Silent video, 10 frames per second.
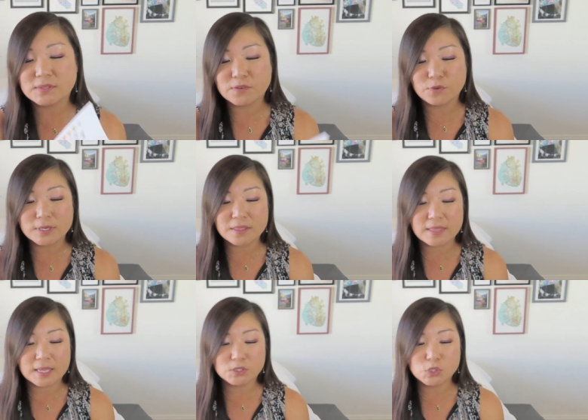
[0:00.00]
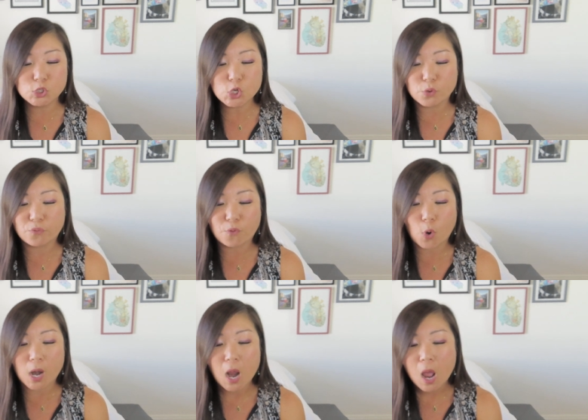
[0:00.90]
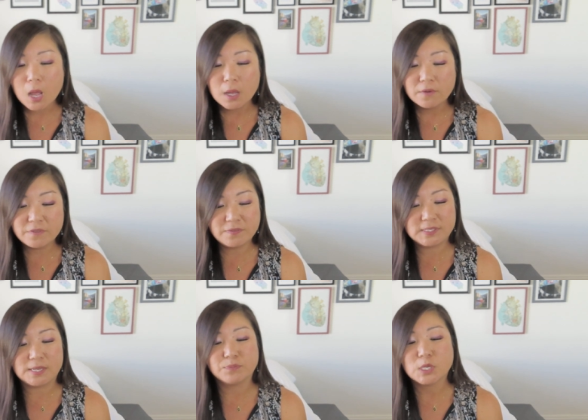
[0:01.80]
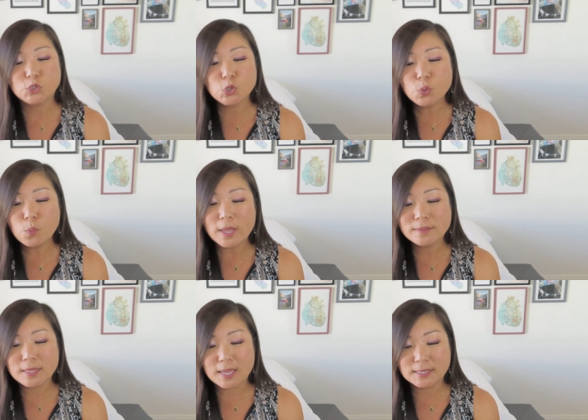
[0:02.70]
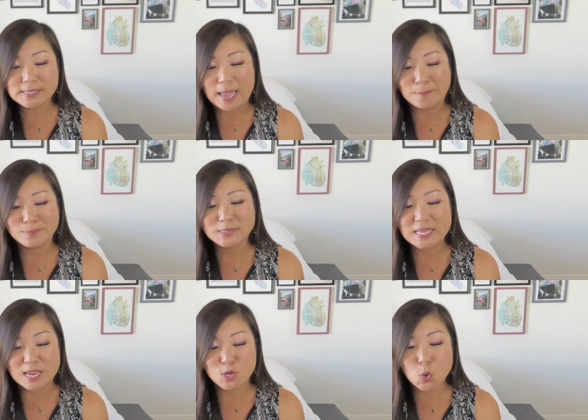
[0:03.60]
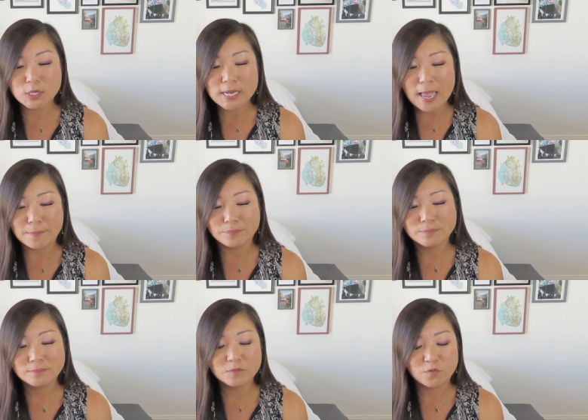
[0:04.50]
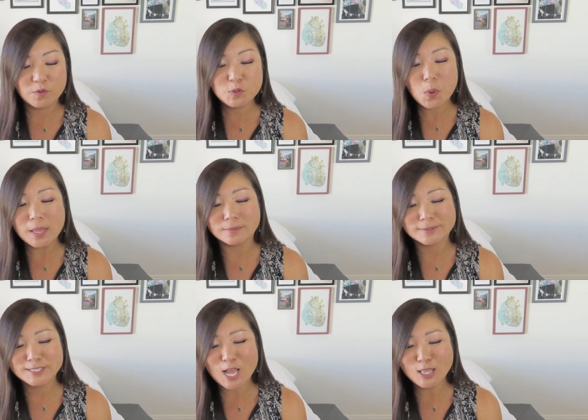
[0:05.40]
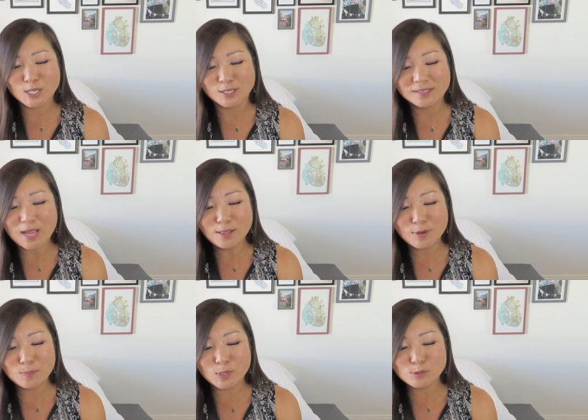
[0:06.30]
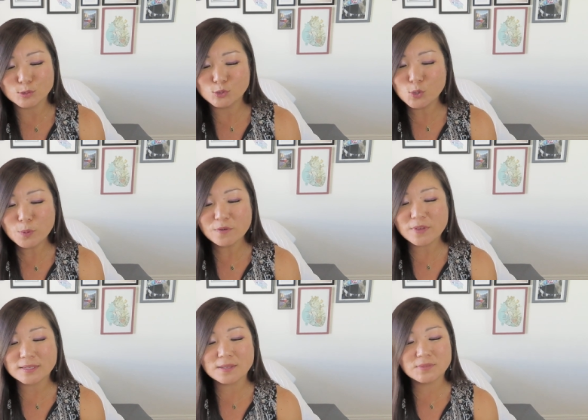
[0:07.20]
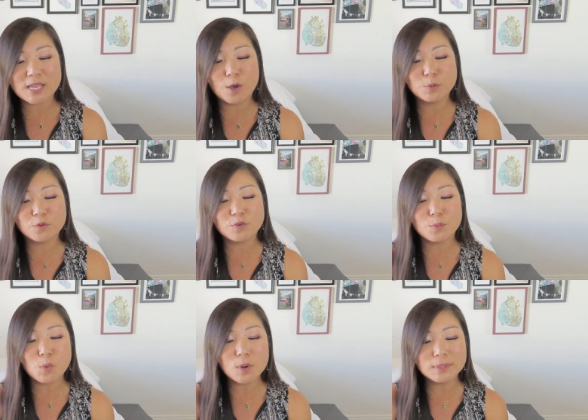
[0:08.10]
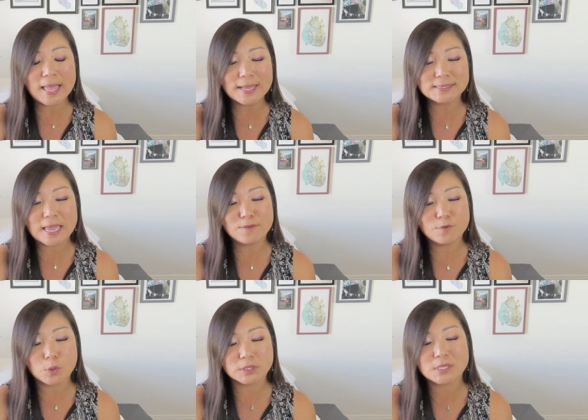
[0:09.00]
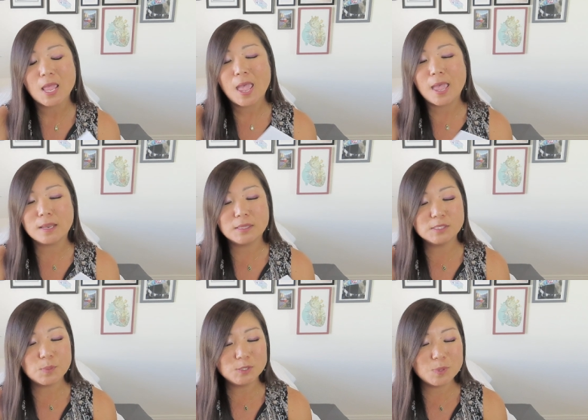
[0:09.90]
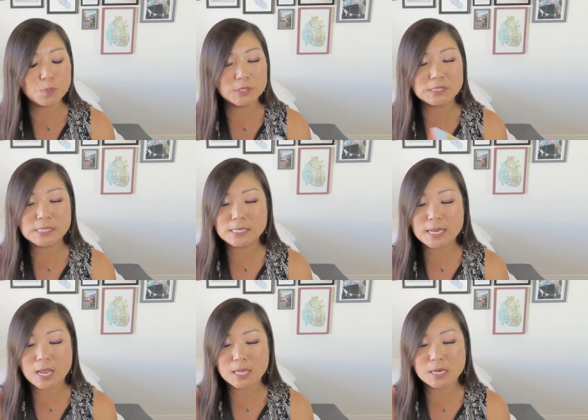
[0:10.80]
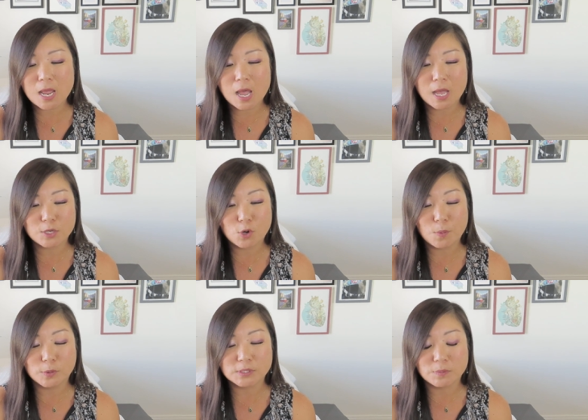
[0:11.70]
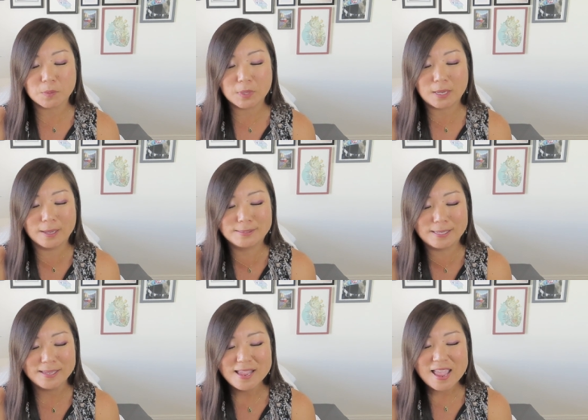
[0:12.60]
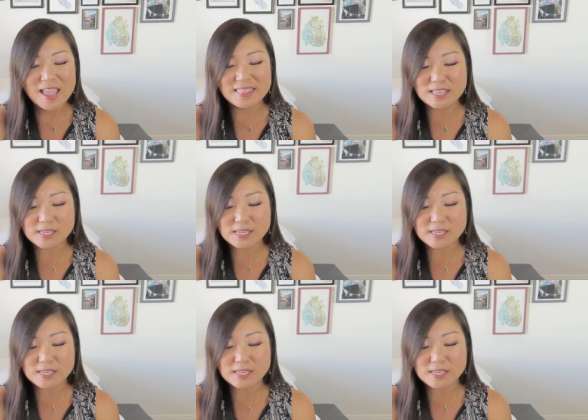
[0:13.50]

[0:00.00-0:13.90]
of different things to do for fifty. Do one thing at a time. Take your time. fifty-one. Color. Coloring books are super effective to help you feel more relaxed and focused. And this must be printed in uh, Europe or something, because they